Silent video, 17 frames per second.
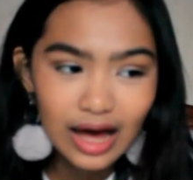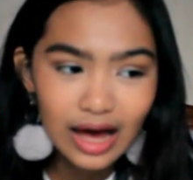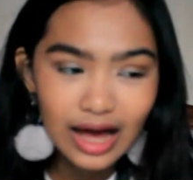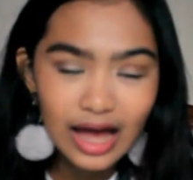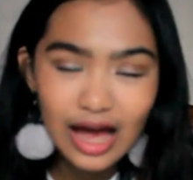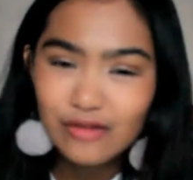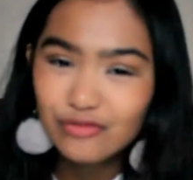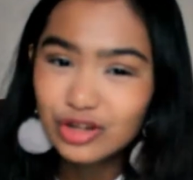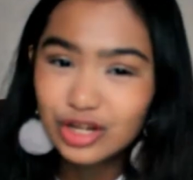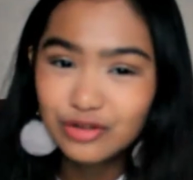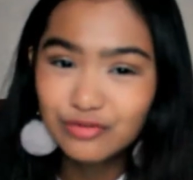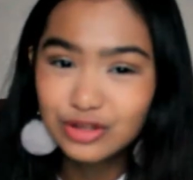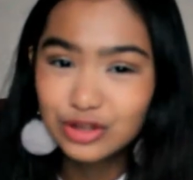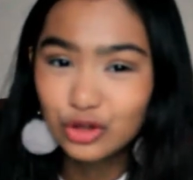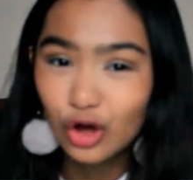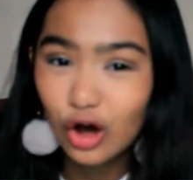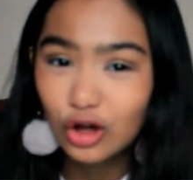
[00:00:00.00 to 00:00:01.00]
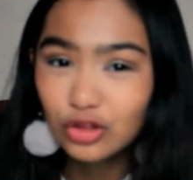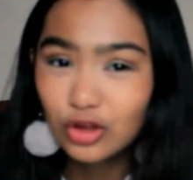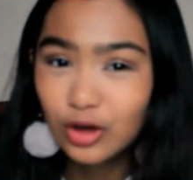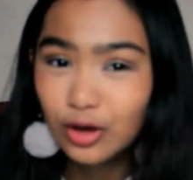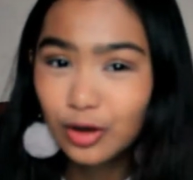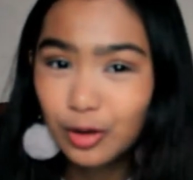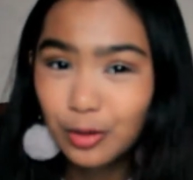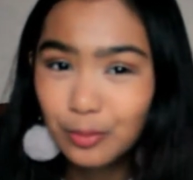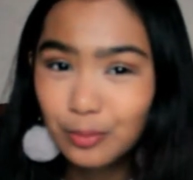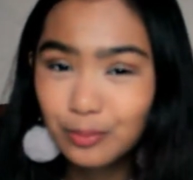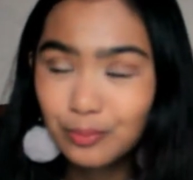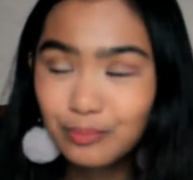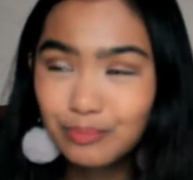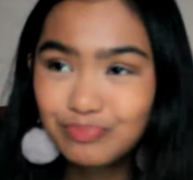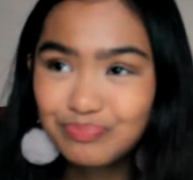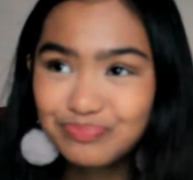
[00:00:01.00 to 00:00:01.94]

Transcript: I haven't even talked to him